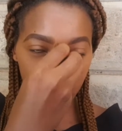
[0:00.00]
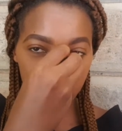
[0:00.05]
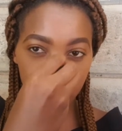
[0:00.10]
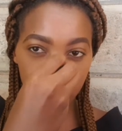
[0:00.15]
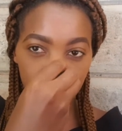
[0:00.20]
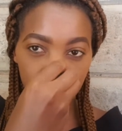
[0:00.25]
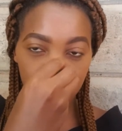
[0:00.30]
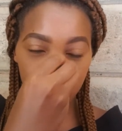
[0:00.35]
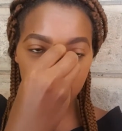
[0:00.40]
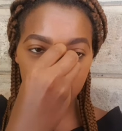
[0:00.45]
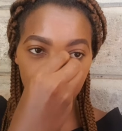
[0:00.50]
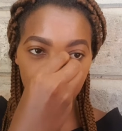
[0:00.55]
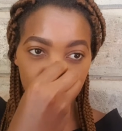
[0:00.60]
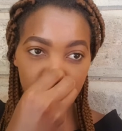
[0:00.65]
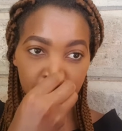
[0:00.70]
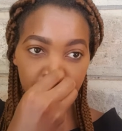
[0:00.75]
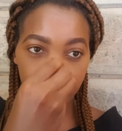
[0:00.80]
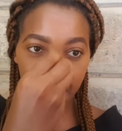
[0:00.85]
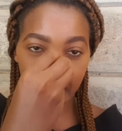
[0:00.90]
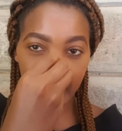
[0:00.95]
So these are
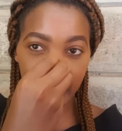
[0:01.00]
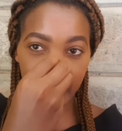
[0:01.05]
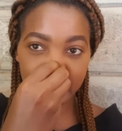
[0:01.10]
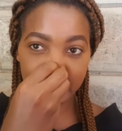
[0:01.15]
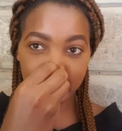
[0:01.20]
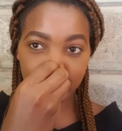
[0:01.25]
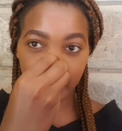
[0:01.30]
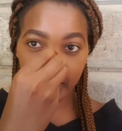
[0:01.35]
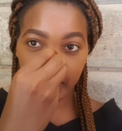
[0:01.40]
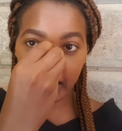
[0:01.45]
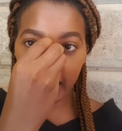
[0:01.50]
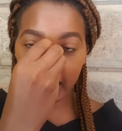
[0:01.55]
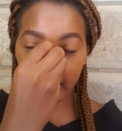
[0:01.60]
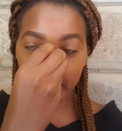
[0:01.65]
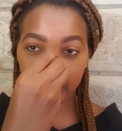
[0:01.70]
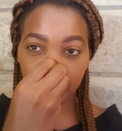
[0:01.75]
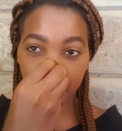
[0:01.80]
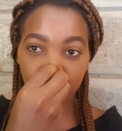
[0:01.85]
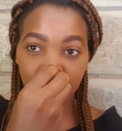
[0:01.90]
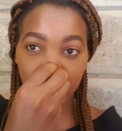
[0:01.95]
the parts where I
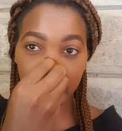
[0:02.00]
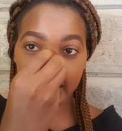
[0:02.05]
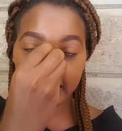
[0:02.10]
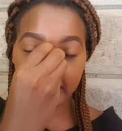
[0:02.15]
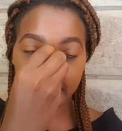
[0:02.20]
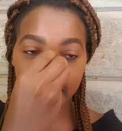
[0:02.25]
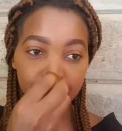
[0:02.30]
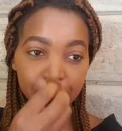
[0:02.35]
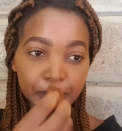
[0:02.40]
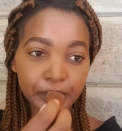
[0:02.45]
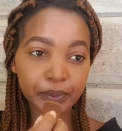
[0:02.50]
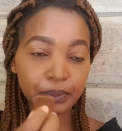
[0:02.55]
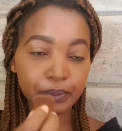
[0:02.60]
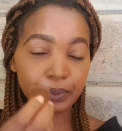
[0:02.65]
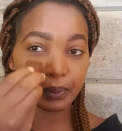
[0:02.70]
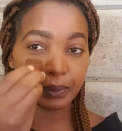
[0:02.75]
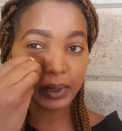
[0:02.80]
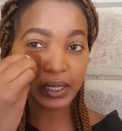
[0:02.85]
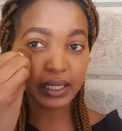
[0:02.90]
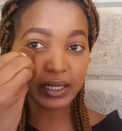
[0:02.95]
normally
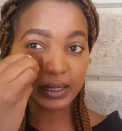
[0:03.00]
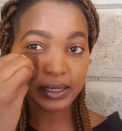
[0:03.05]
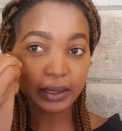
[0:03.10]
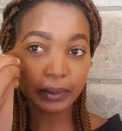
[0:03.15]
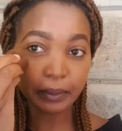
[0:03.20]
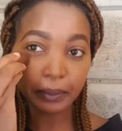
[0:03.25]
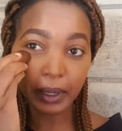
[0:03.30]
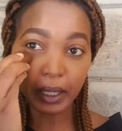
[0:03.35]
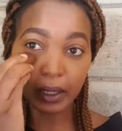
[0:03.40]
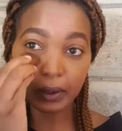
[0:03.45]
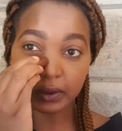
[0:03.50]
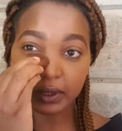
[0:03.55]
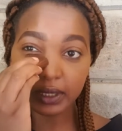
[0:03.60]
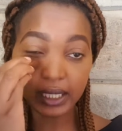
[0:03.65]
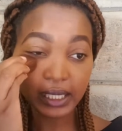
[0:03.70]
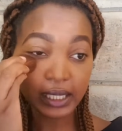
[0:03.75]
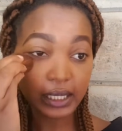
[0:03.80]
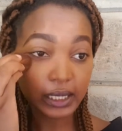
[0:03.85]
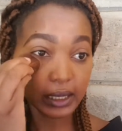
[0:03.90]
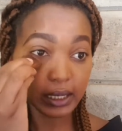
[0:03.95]
place the
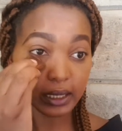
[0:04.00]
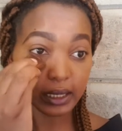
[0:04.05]
powder.